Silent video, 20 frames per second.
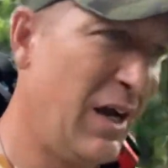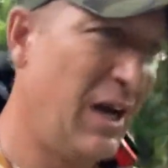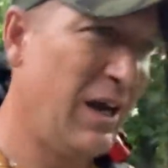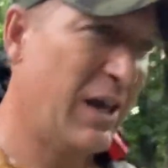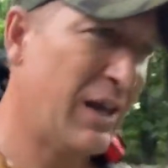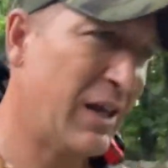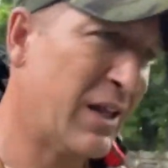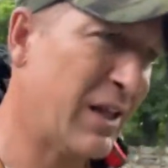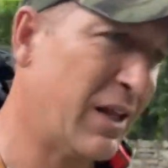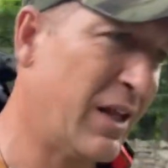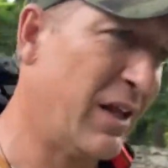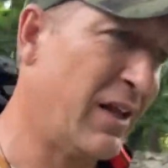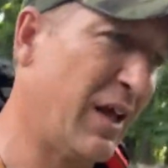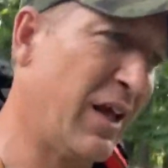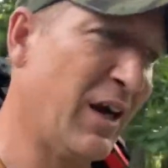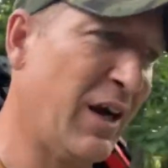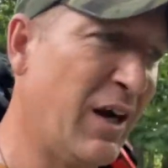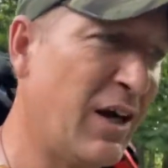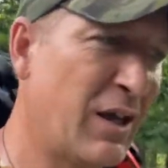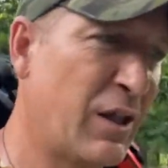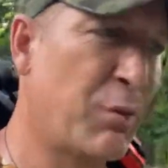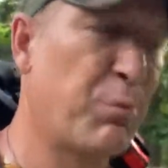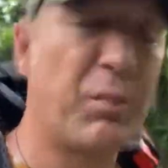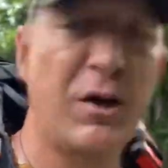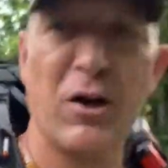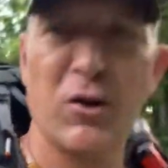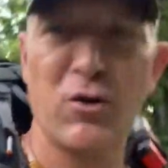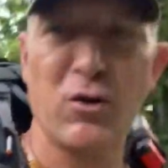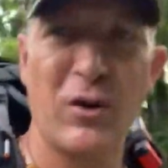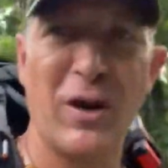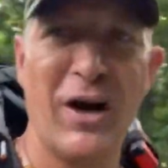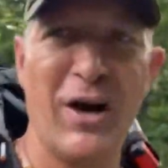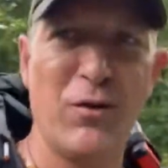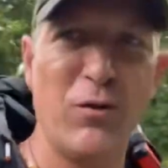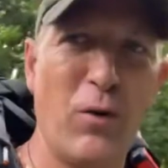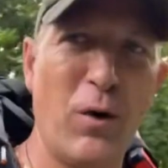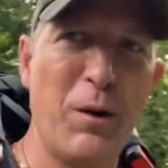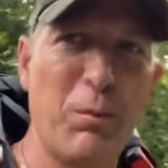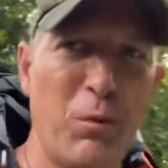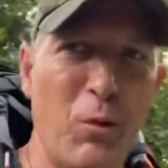get to the uh, spiritual
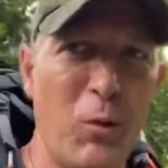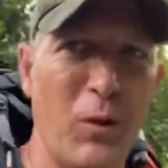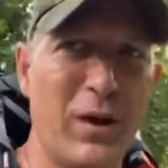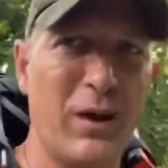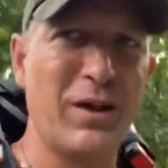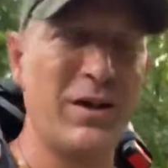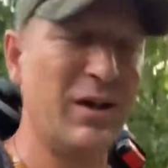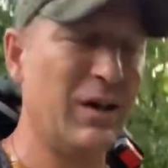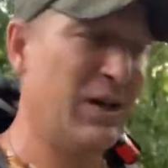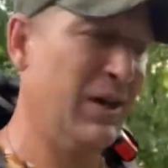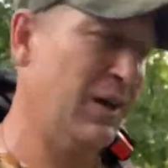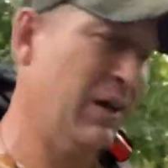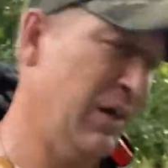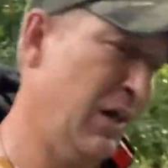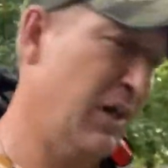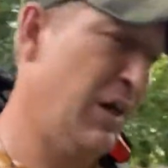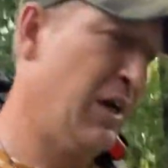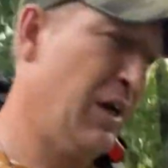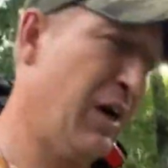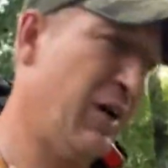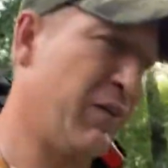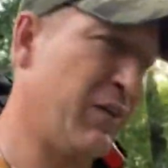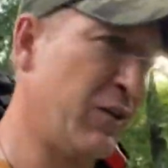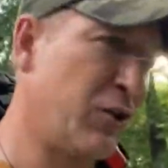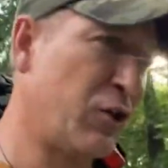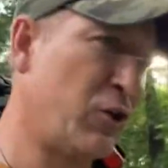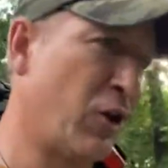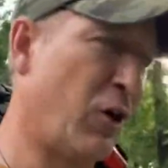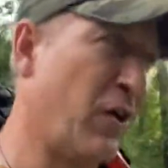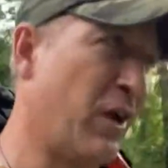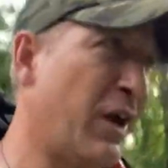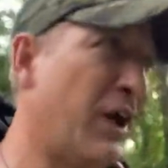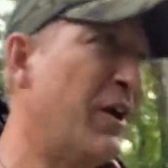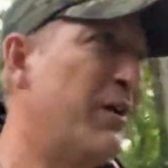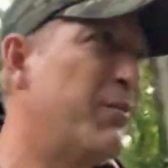halfway point of this journey.